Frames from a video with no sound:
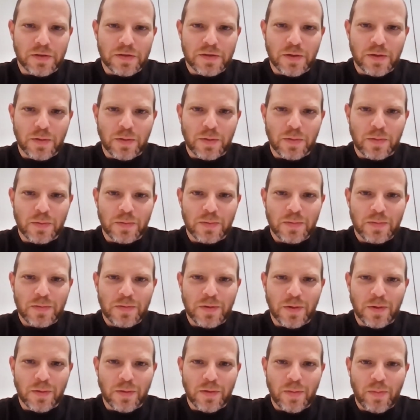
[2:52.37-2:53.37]
So,
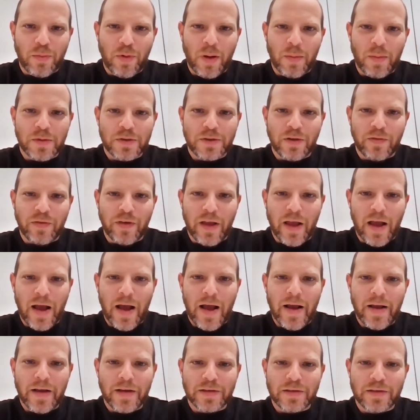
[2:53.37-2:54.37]
the promise of
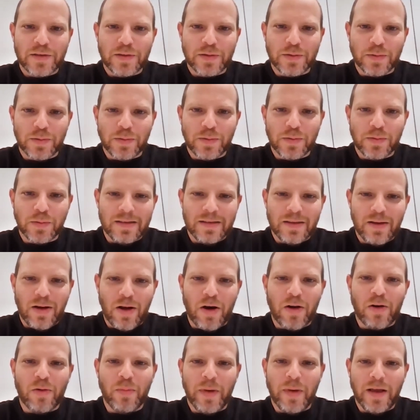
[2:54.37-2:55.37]
AI is to
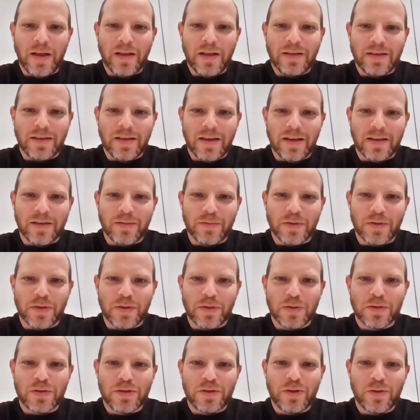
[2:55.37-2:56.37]
automate and
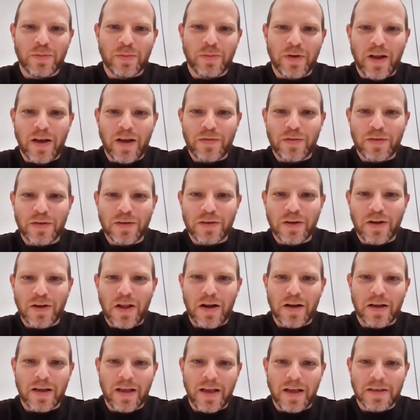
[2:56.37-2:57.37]
reduce human effort in a
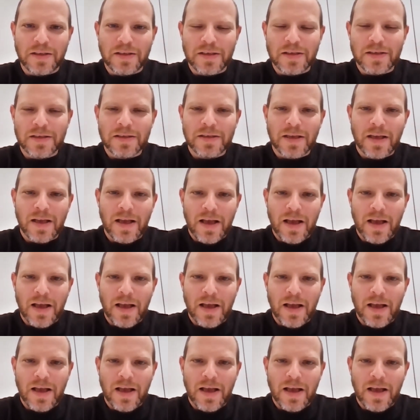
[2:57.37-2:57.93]
lot of cases.